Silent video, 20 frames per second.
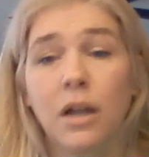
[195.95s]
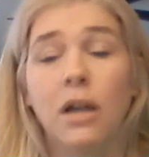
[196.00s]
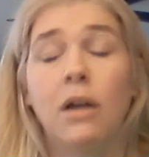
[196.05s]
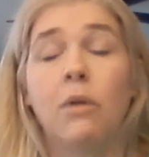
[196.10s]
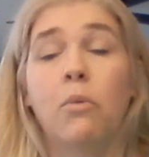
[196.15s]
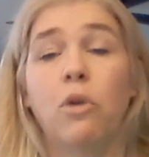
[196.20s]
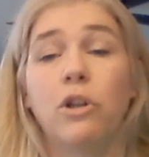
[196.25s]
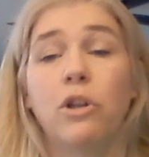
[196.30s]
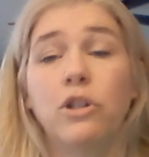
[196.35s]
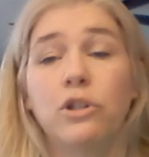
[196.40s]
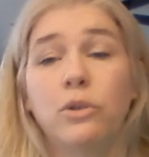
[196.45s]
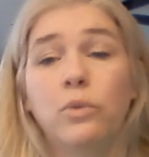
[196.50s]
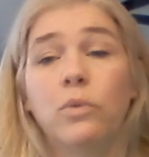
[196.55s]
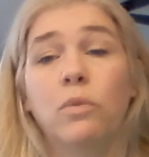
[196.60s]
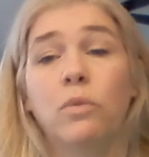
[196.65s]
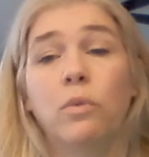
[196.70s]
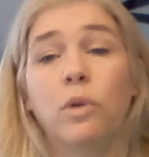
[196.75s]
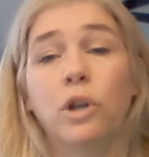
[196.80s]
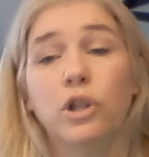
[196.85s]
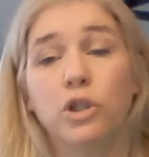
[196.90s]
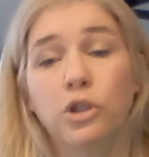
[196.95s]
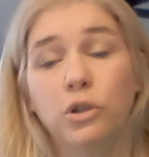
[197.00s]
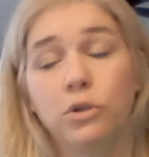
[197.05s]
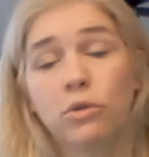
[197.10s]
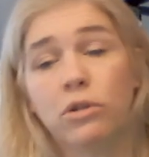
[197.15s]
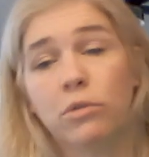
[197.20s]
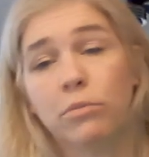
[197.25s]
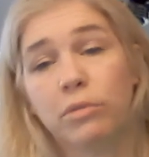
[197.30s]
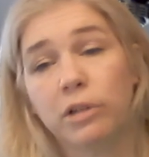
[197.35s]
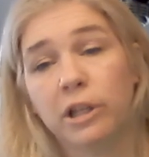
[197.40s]
Once you
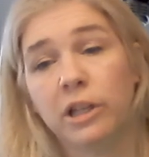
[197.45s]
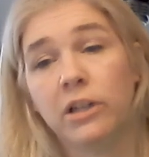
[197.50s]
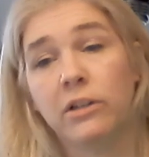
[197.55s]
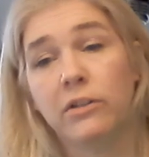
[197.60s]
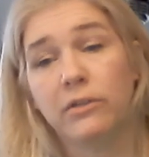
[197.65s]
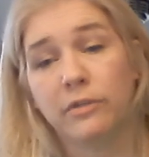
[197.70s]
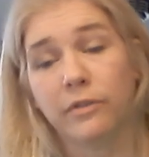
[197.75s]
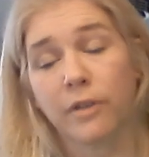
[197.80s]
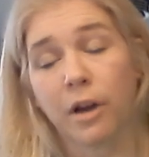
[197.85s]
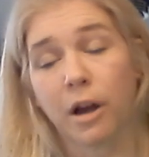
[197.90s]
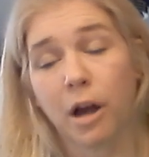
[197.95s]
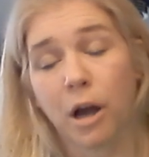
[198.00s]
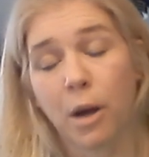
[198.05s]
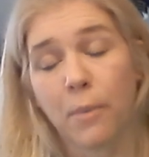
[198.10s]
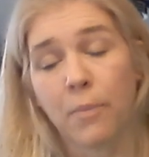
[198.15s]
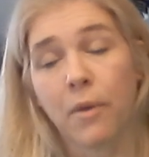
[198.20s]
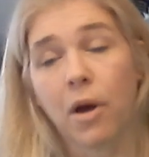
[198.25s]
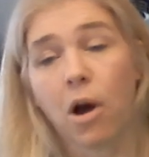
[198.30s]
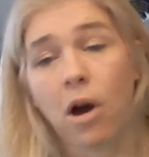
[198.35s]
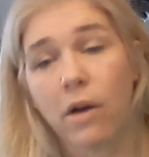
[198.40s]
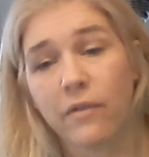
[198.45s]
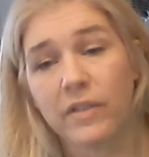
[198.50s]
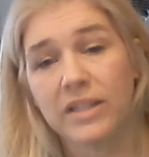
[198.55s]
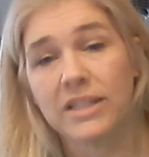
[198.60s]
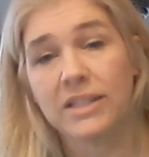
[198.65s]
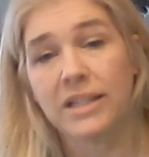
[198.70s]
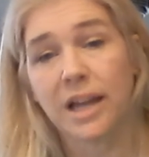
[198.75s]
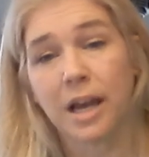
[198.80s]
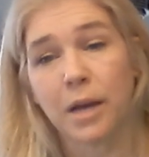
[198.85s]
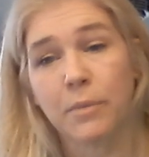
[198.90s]
completed all the
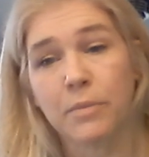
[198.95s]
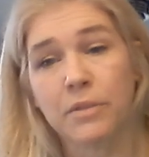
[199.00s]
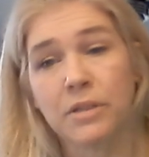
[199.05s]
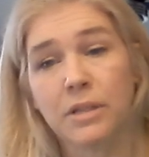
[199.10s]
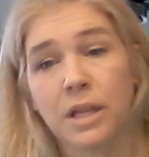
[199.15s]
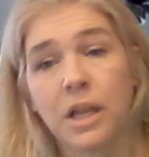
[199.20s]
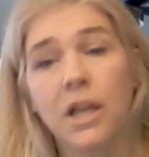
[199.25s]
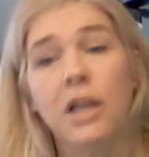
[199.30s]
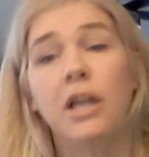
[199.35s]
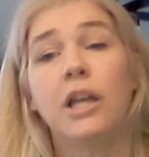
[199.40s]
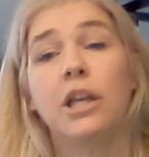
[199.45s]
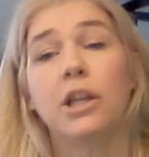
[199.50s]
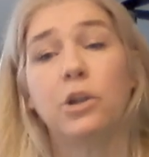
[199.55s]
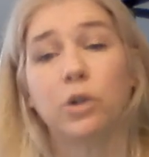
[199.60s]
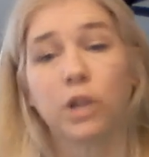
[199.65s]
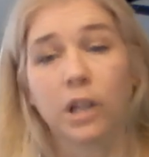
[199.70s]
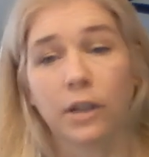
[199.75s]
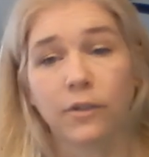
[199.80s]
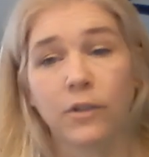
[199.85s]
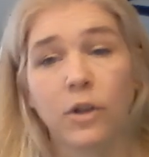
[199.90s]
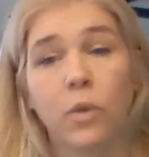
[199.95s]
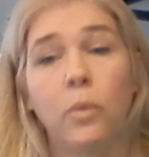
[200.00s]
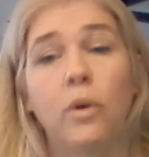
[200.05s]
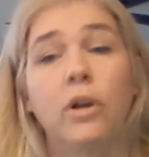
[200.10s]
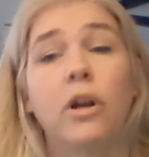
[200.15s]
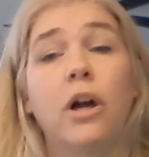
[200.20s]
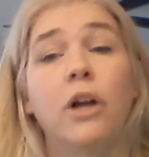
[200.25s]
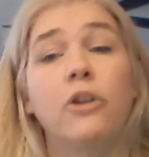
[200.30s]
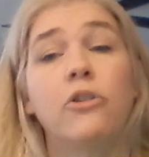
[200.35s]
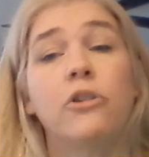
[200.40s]
steps, it'll give you a
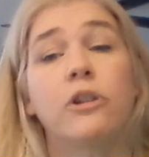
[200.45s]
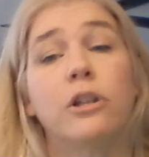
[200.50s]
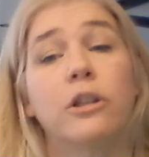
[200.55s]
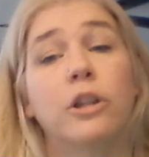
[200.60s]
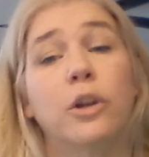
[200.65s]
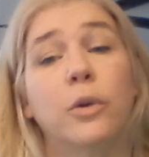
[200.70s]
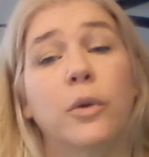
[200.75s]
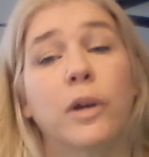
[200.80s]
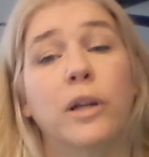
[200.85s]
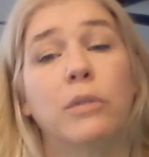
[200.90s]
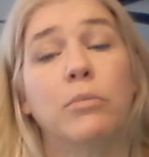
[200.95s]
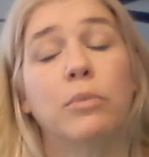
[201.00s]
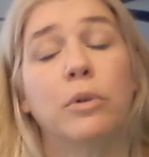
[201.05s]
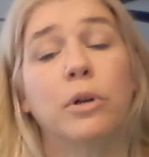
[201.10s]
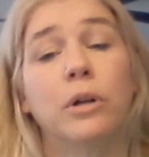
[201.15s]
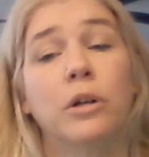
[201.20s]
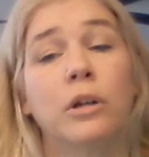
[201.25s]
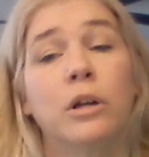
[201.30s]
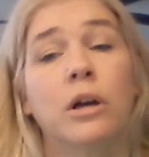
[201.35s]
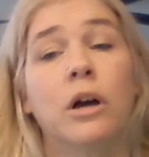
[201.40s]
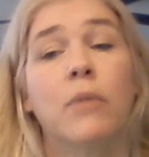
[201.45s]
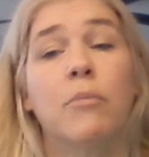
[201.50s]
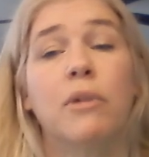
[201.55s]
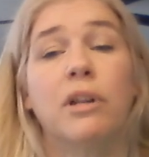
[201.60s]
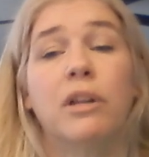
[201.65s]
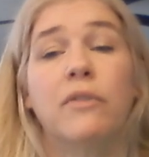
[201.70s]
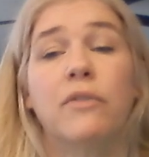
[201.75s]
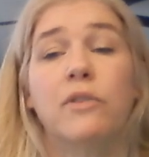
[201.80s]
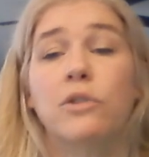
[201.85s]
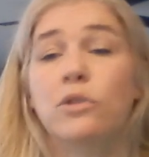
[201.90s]
100 in the grade book, but
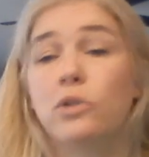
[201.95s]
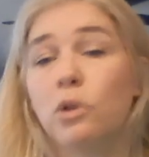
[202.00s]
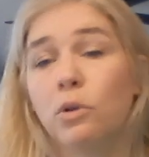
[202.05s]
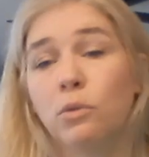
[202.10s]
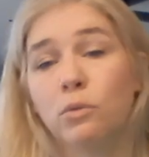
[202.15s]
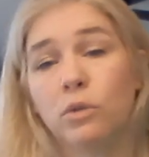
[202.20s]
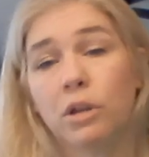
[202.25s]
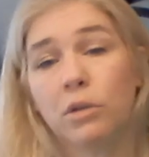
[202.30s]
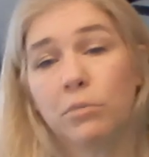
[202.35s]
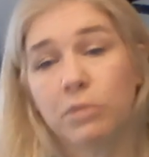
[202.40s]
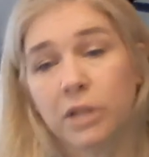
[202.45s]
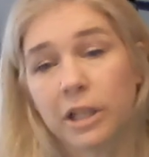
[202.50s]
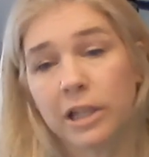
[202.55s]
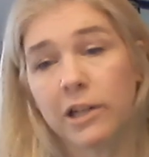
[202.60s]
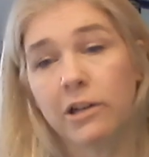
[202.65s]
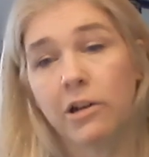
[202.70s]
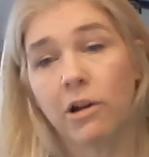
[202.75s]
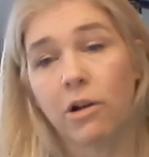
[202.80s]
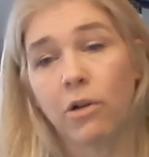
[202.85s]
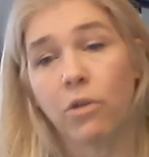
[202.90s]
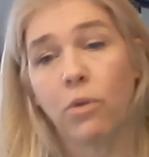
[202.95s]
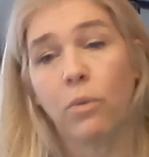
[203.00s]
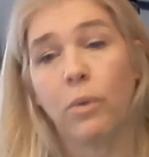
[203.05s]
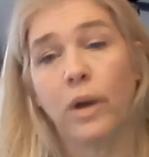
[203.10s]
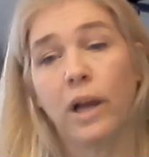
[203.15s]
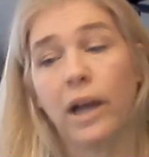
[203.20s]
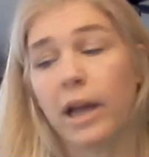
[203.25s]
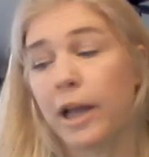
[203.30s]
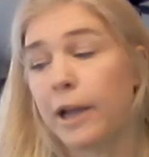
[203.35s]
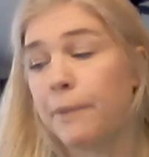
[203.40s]
if you don't complete it all the
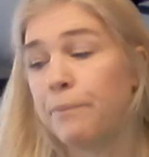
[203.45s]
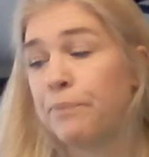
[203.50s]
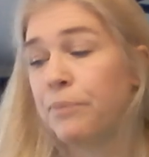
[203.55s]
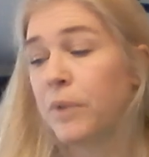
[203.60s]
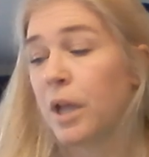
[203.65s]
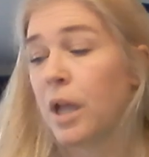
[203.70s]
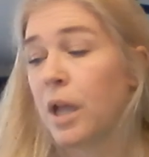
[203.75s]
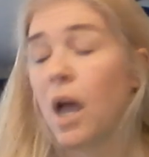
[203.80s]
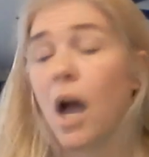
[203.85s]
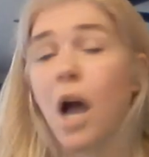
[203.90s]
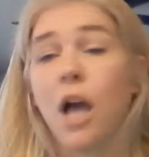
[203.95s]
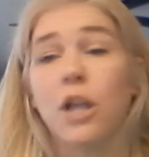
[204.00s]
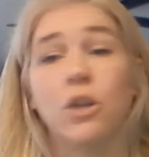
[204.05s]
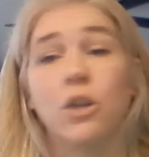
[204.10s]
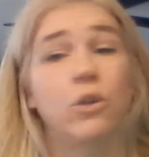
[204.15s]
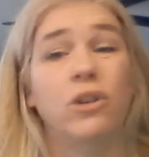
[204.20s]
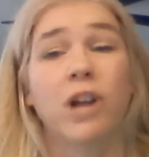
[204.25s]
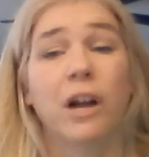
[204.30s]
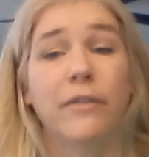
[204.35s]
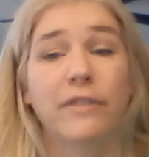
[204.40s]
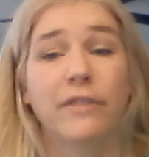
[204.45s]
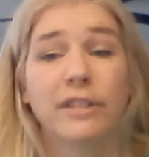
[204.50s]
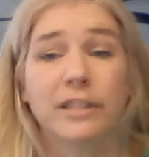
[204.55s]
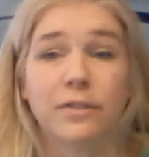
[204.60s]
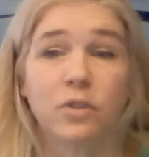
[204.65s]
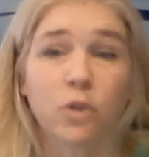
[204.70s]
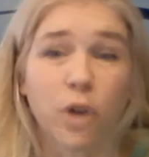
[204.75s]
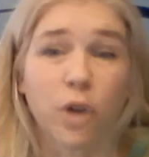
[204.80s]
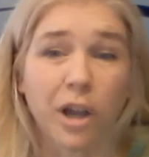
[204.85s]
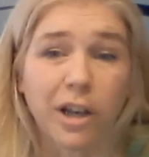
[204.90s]
way, you do not
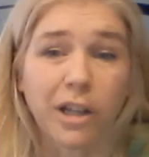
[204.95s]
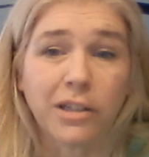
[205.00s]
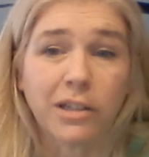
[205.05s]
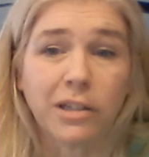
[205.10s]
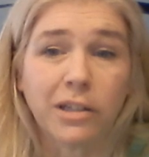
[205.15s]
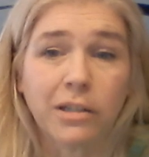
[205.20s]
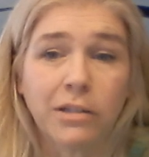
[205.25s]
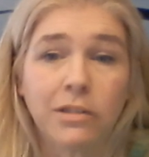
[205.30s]
receive credit.